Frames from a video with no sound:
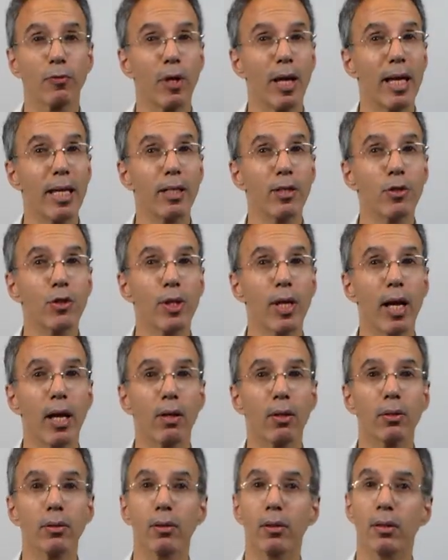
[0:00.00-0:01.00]
for any
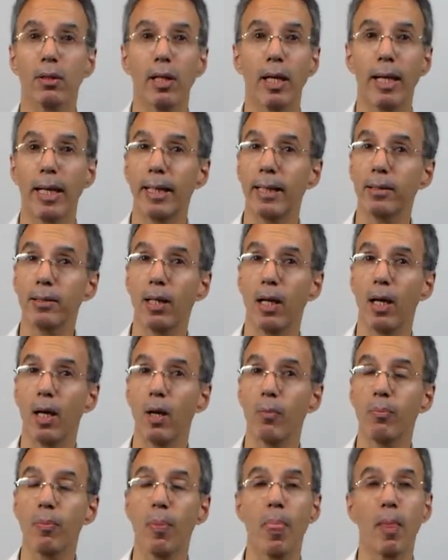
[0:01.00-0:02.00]
channel at any
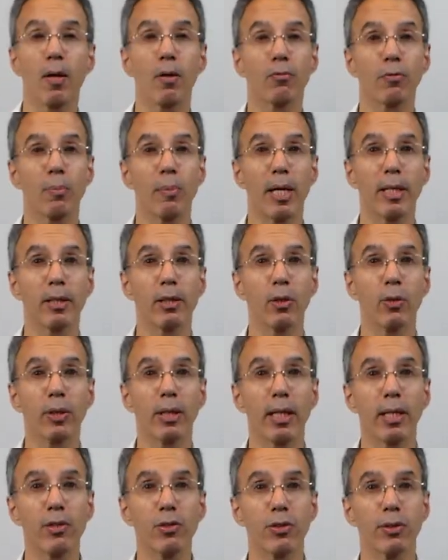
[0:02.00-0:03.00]
time, from any
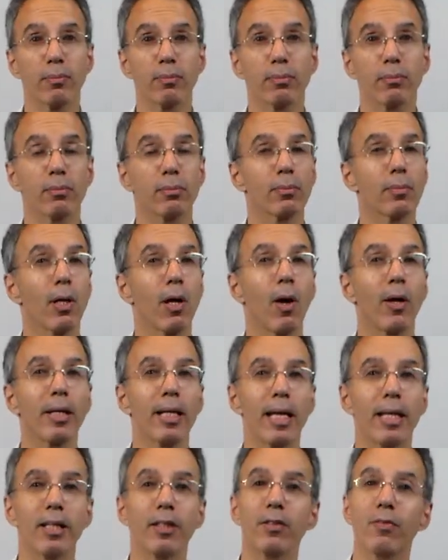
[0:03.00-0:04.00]
location, on
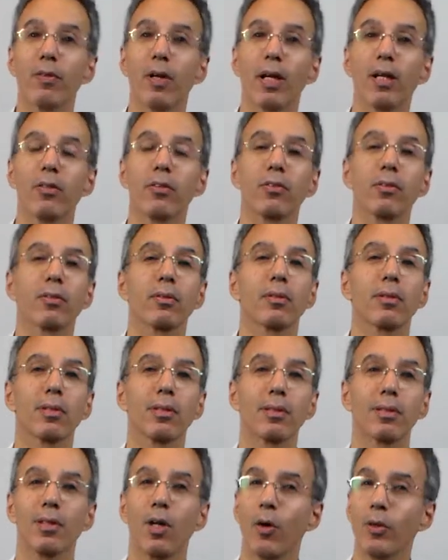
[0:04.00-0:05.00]
any device.
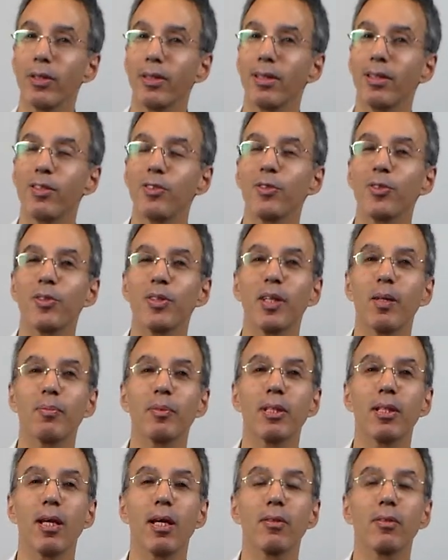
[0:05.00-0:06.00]
All you need is your C M
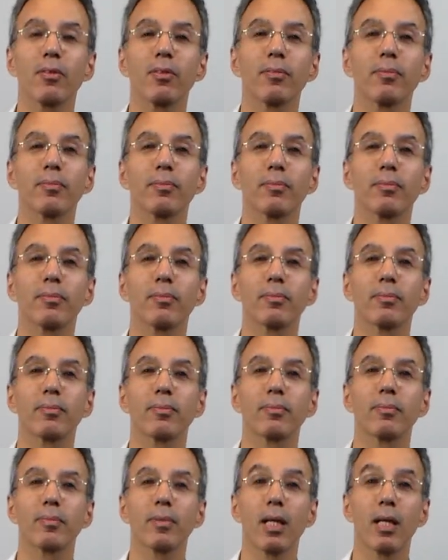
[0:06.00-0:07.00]
T S.
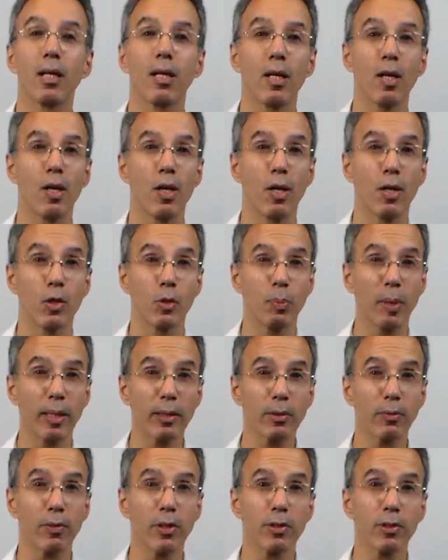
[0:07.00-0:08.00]

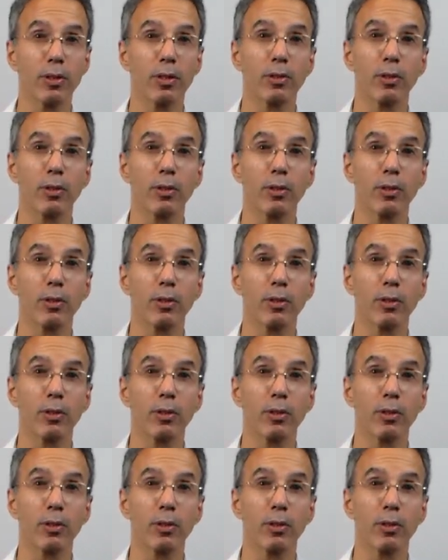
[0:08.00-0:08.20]
SpectraVision